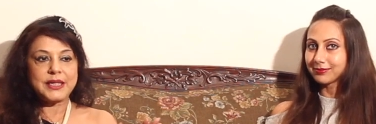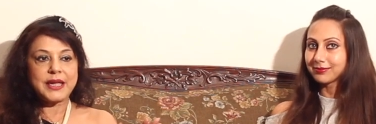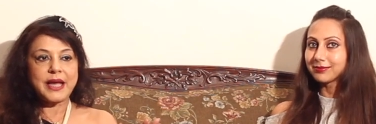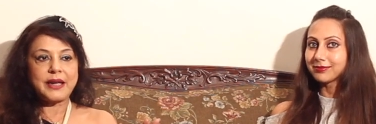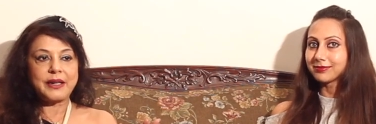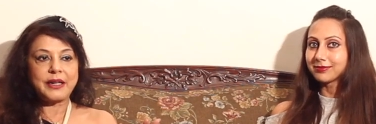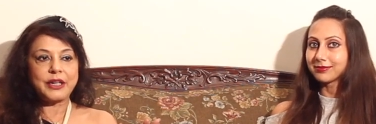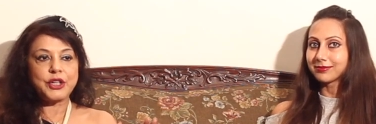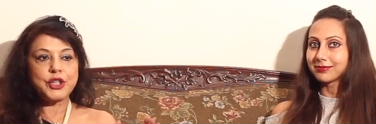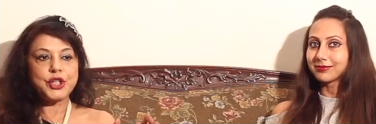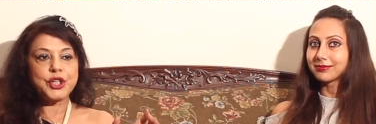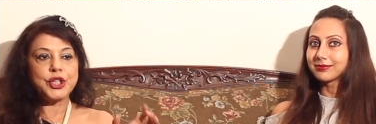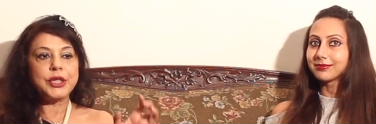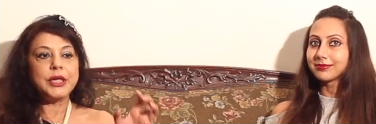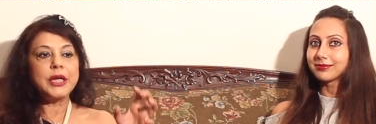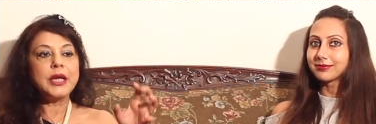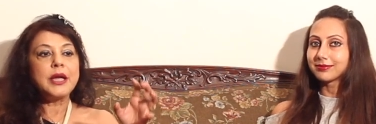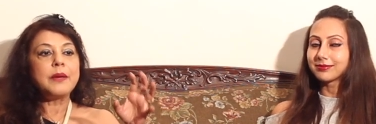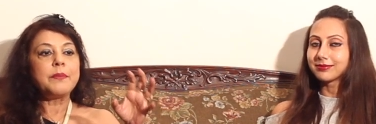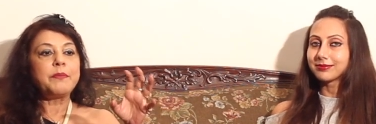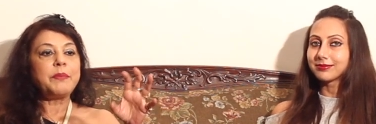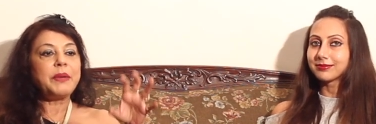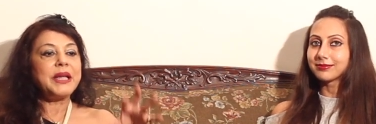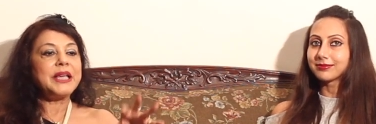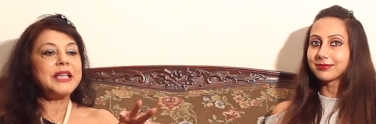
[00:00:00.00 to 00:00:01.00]
Speaker 1: direction,
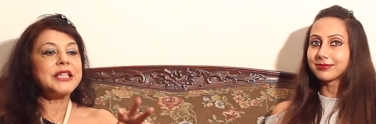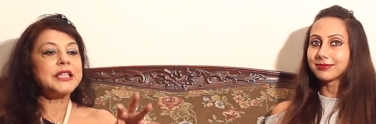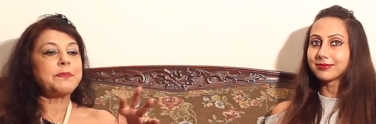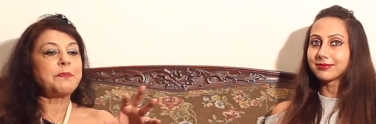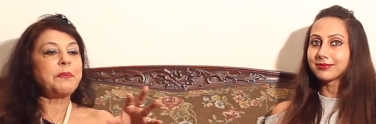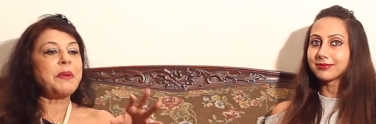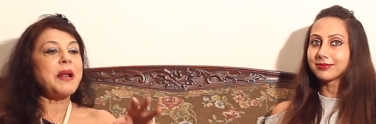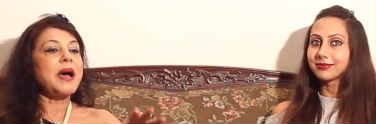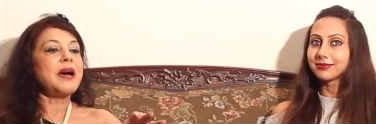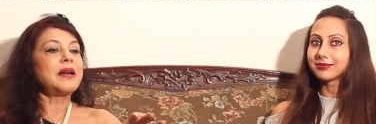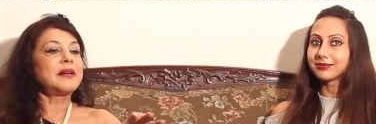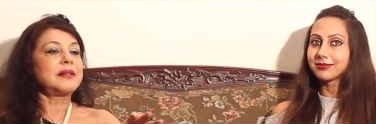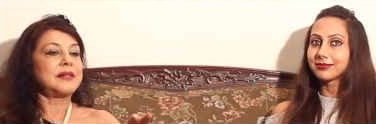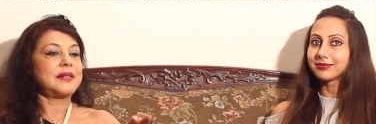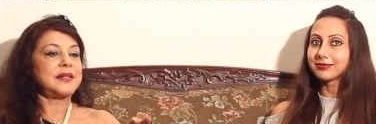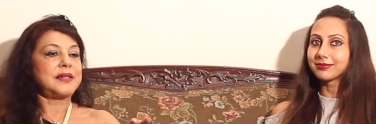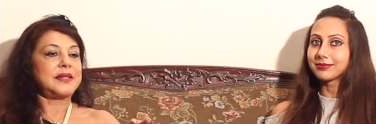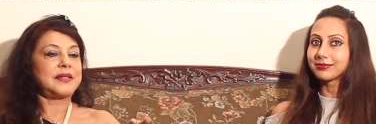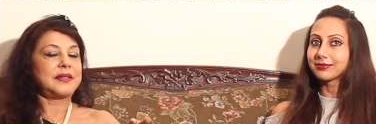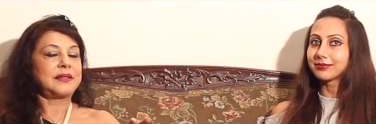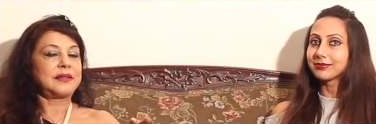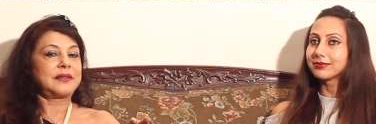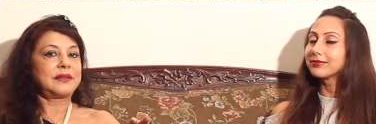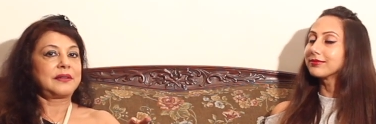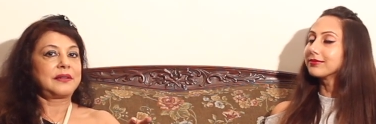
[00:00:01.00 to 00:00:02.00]
place
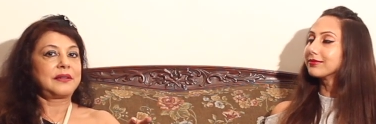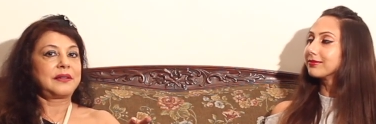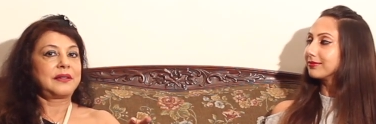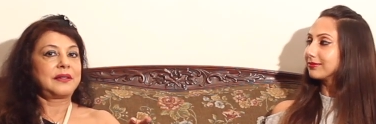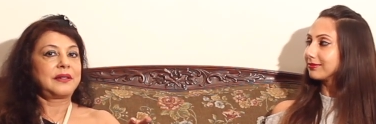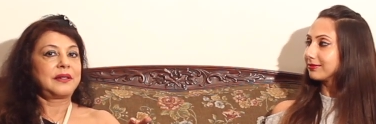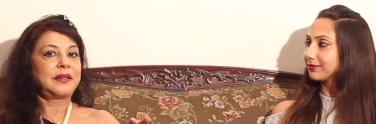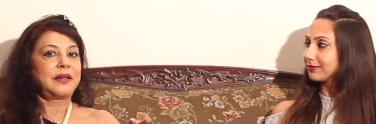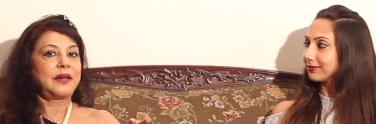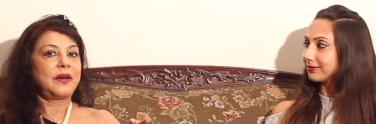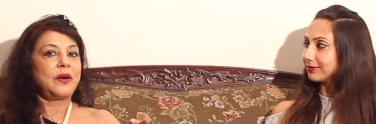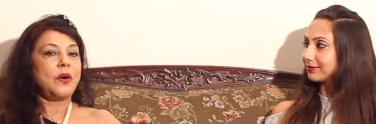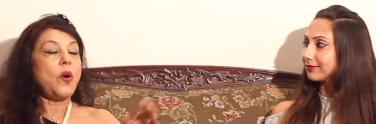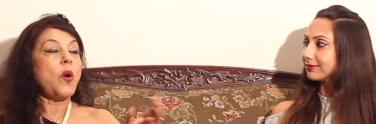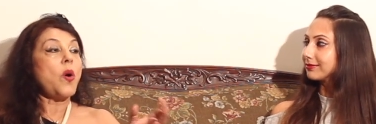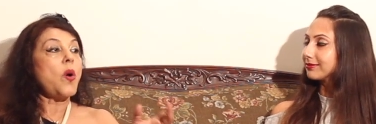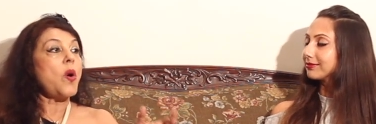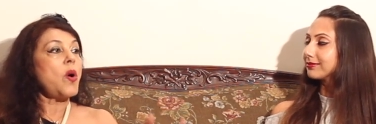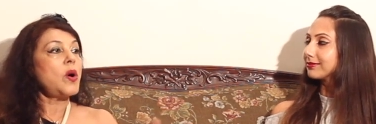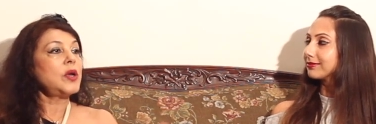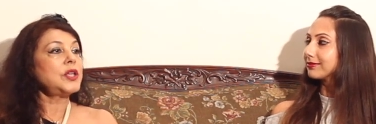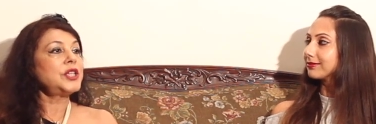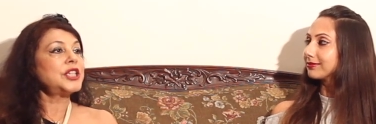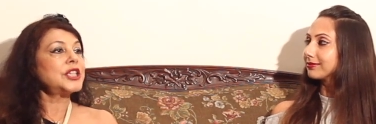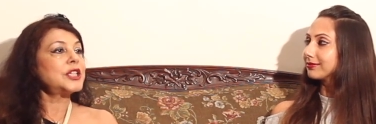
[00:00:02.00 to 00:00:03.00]
plants
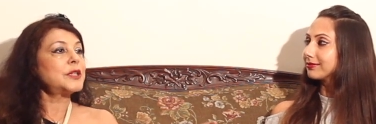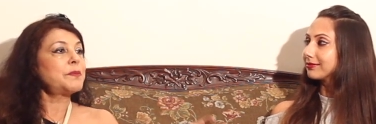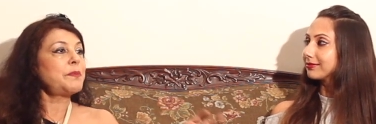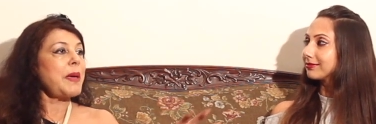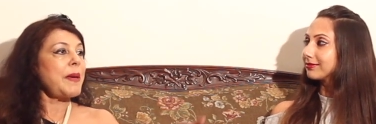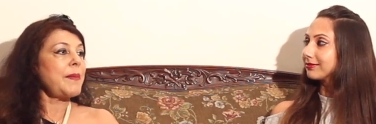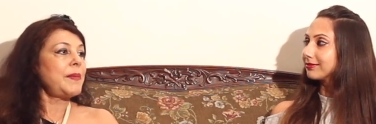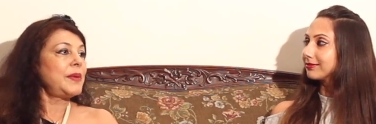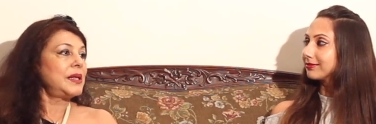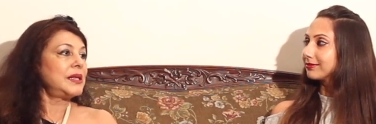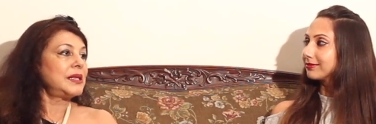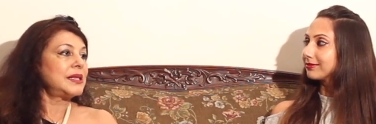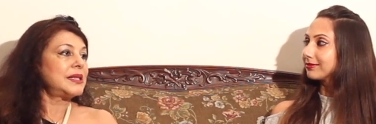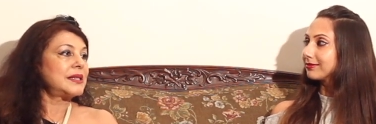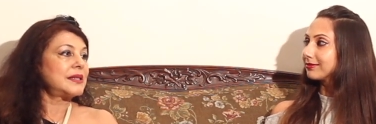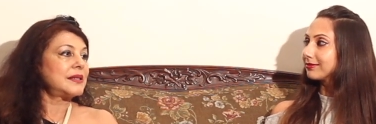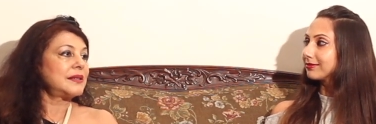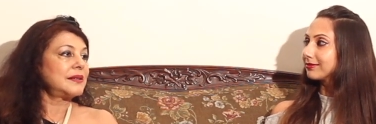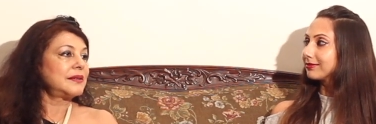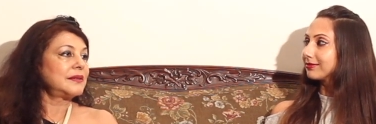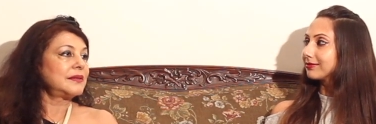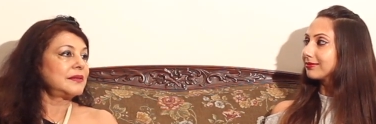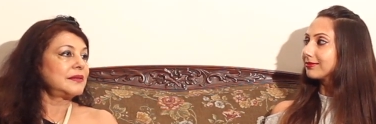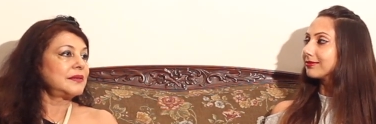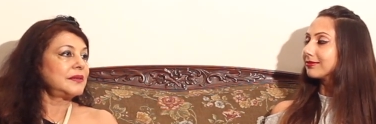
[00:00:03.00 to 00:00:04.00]
or just pebbles,
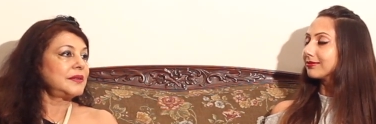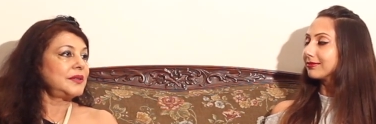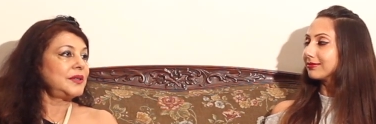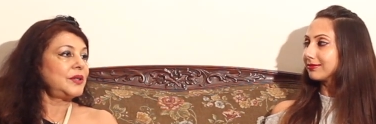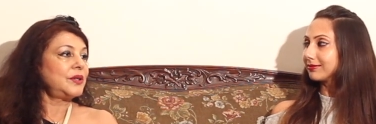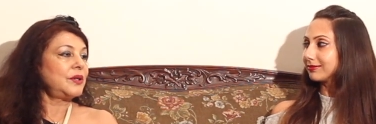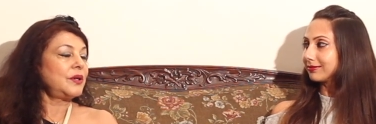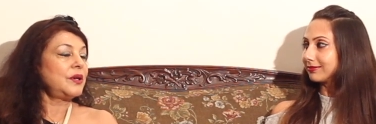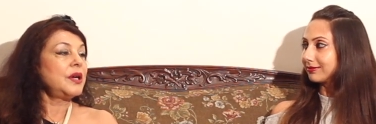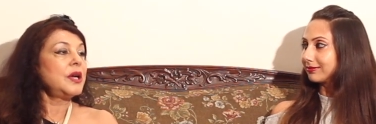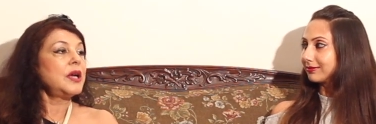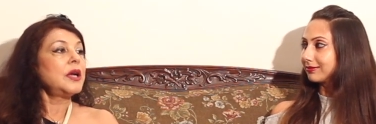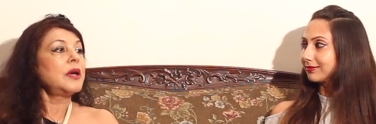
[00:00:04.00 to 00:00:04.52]
you know,